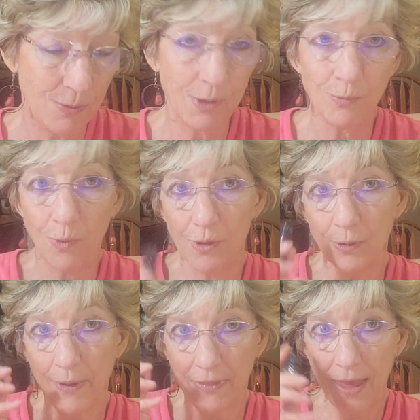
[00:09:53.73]
You can roll it
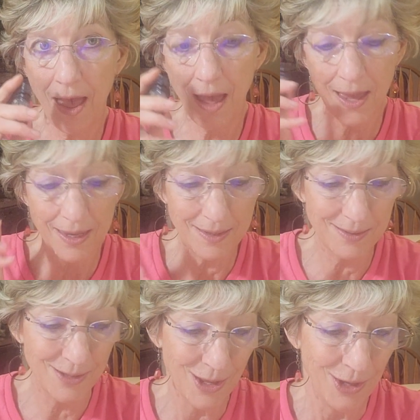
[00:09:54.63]
around the eyes.